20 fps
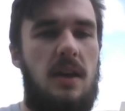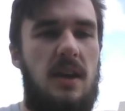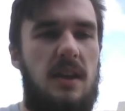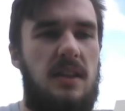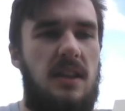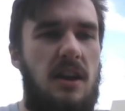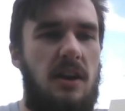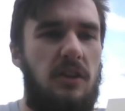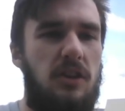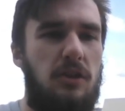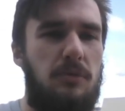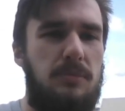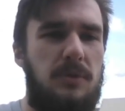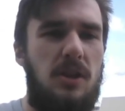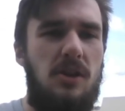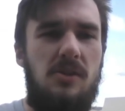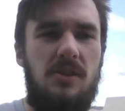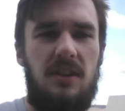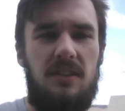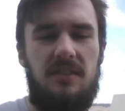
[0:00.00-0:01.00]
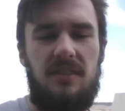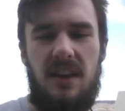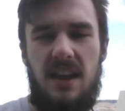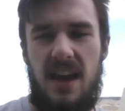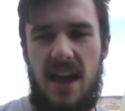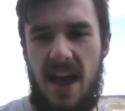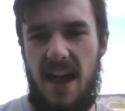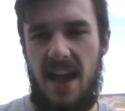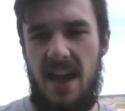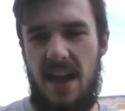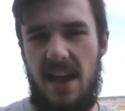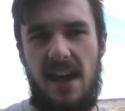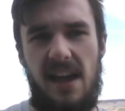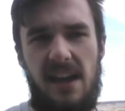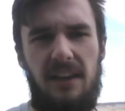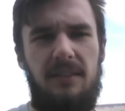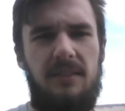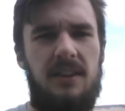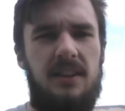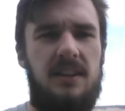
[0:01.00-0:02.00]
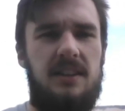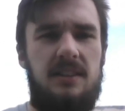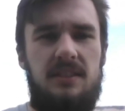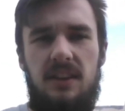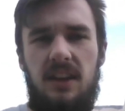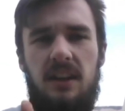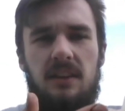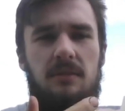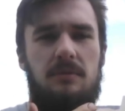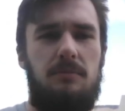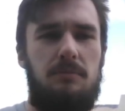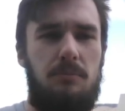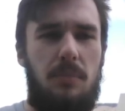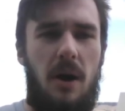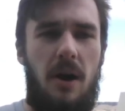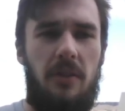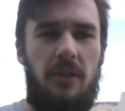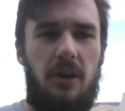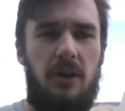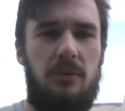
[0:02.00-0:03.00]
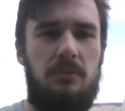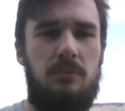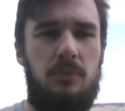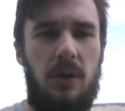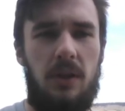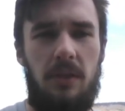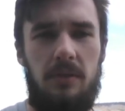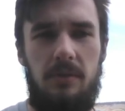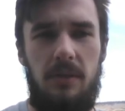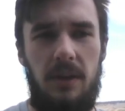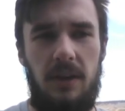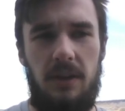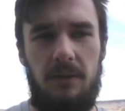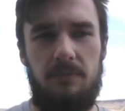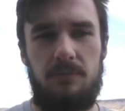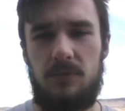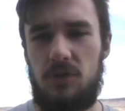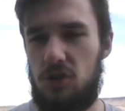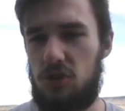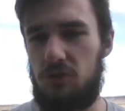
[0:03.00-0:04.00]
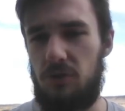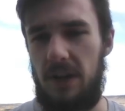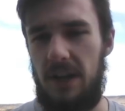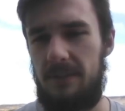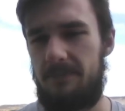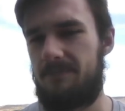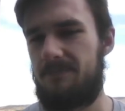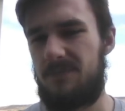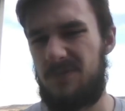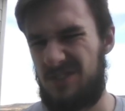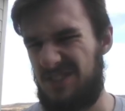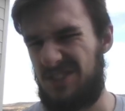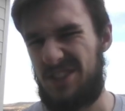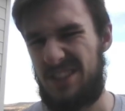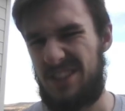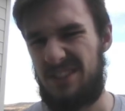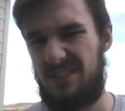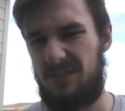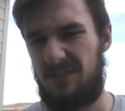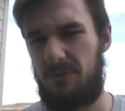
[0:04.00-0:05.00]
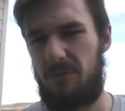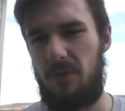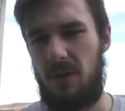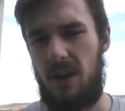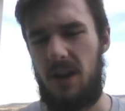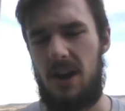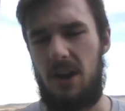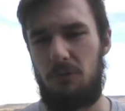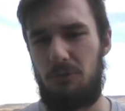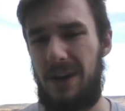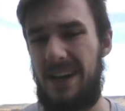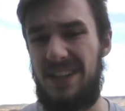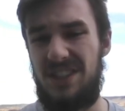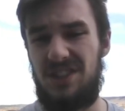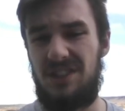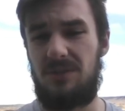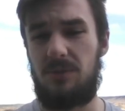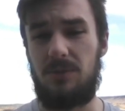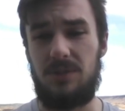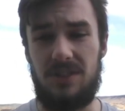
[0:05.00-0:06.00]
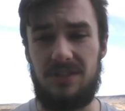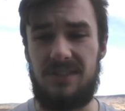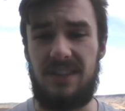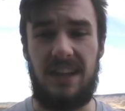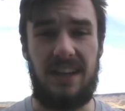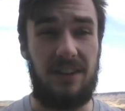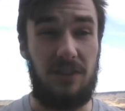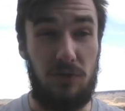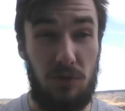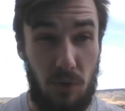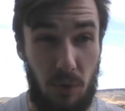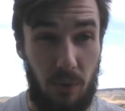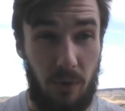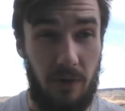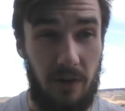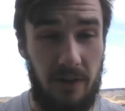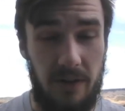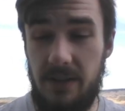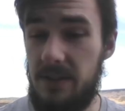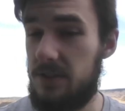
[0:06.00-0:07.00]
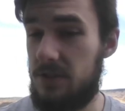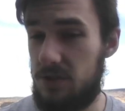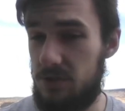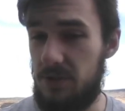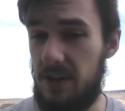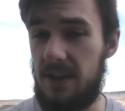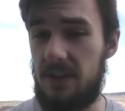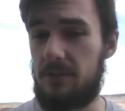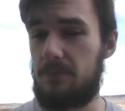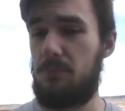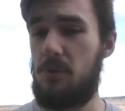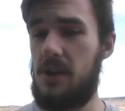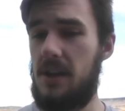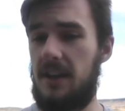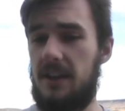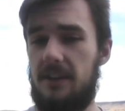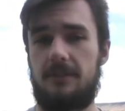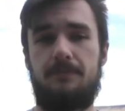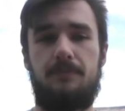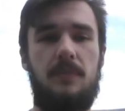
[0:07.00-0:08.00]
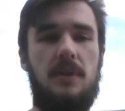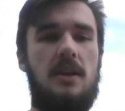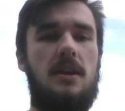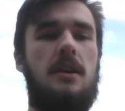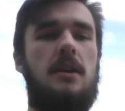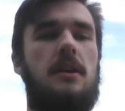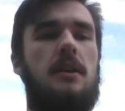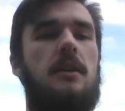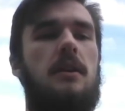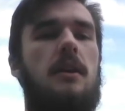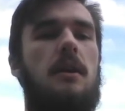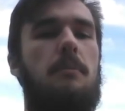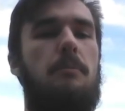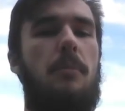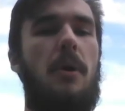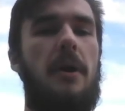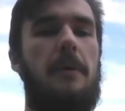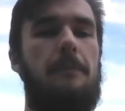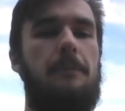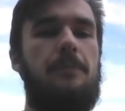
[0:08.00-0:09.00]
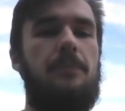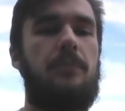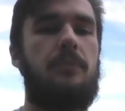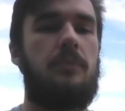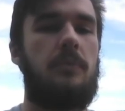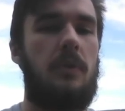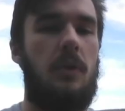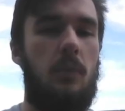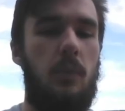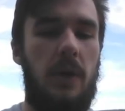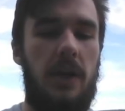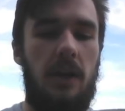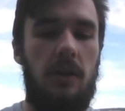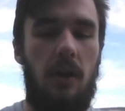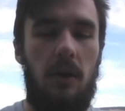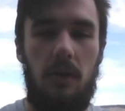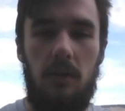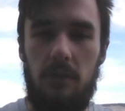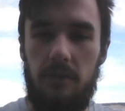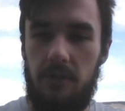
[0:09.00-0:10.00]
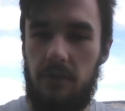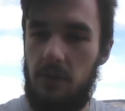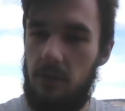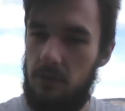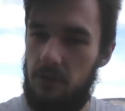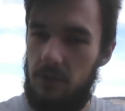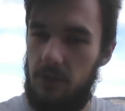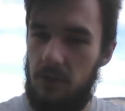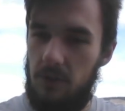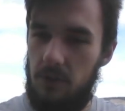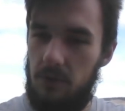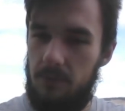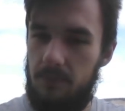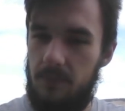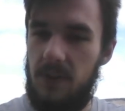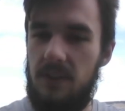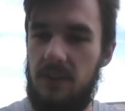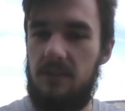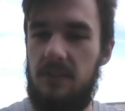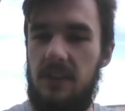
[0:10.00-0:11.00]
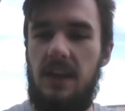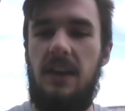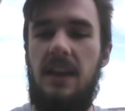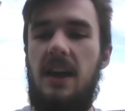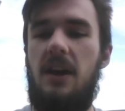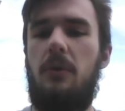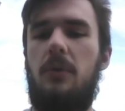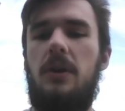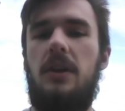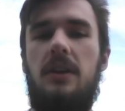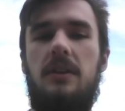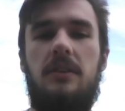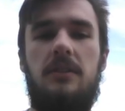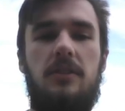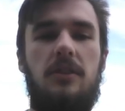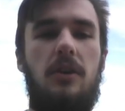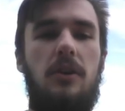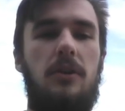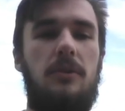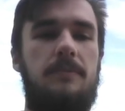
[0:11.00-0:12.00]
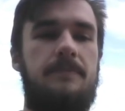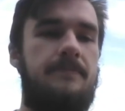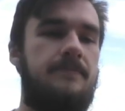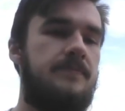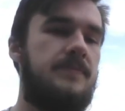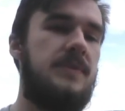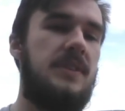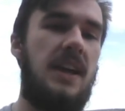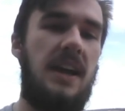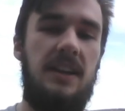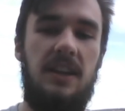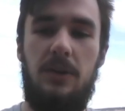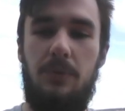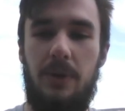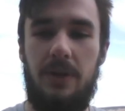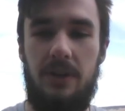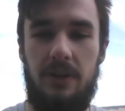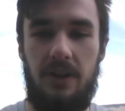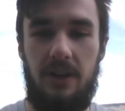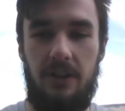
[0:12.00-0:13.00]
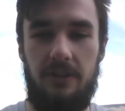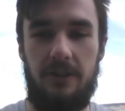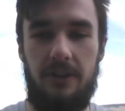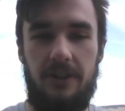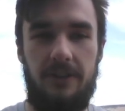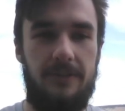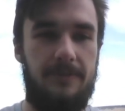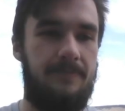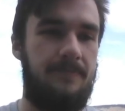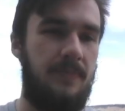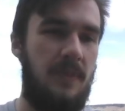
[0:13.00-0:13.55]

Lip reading: Now you'll notice that AA didn't bother with the string. Ranges will just ignore strings. Pretty nice. But we can also do, let's say now so $91.